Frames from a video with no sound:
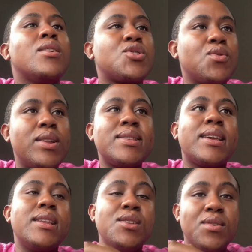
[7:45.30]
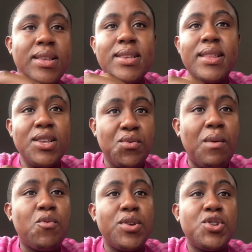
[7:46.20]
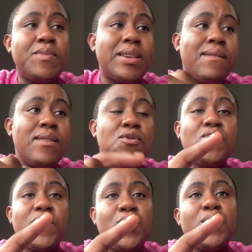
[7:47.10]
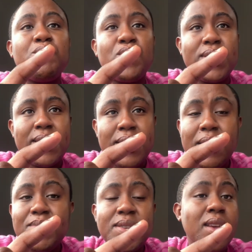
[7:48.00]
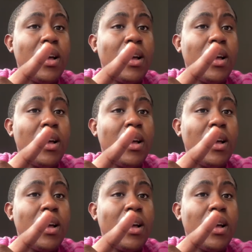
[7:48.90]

So let's get into these things where I'm going to be giving you very important tips